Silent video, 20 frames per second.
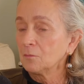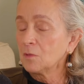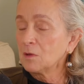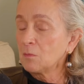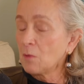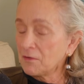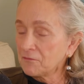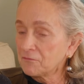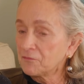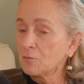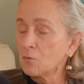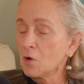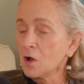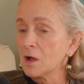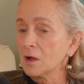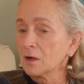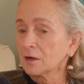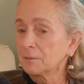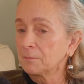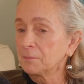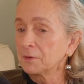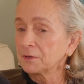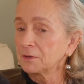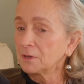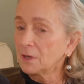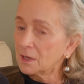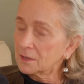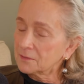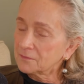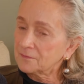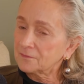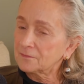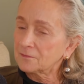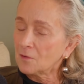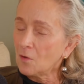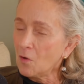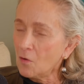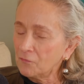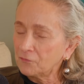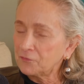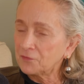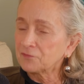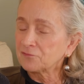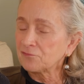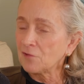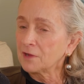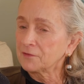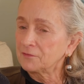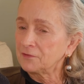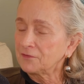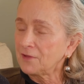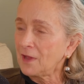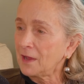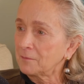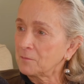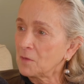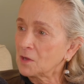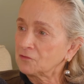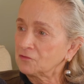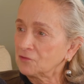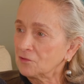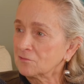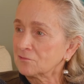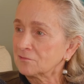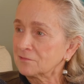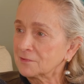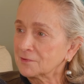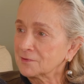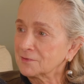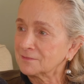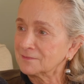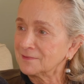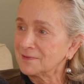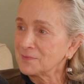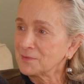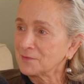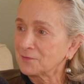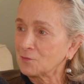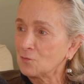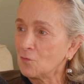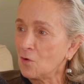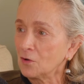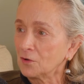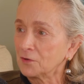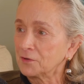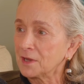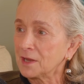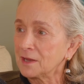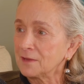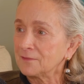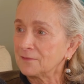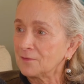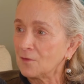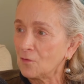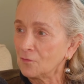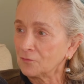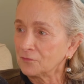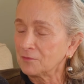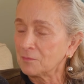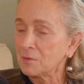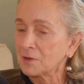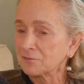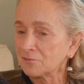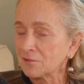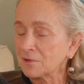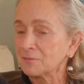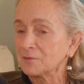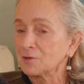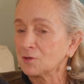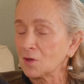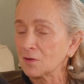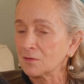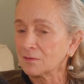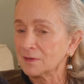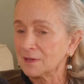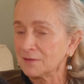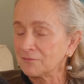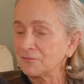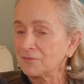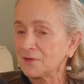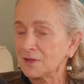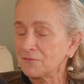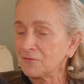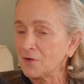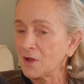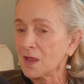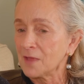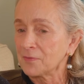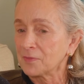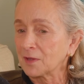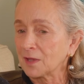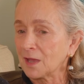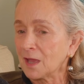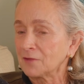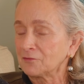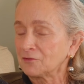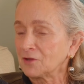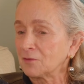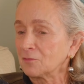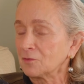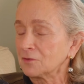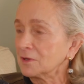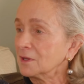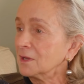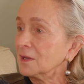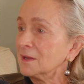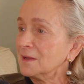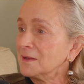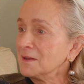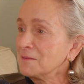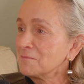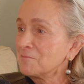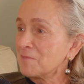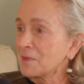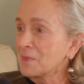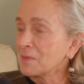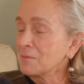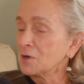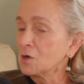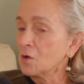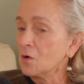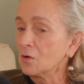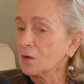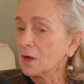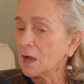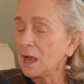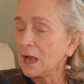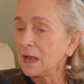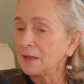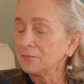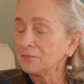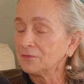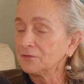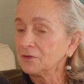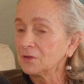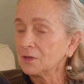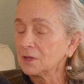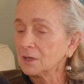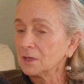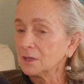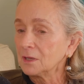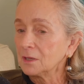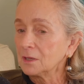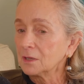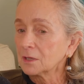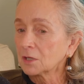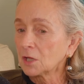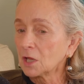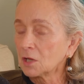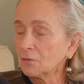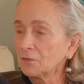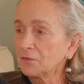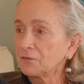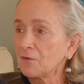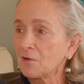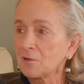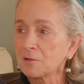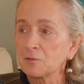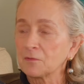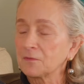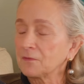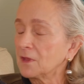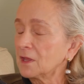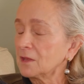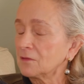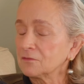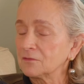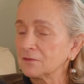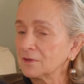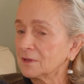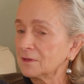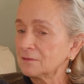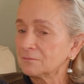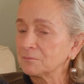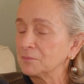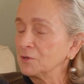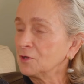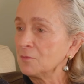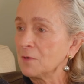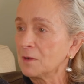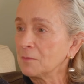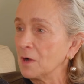we went for work, but I often tried to tack my children in the school holidays onto my trip. If I had the cash, I would bring them along. And going on safari it blew my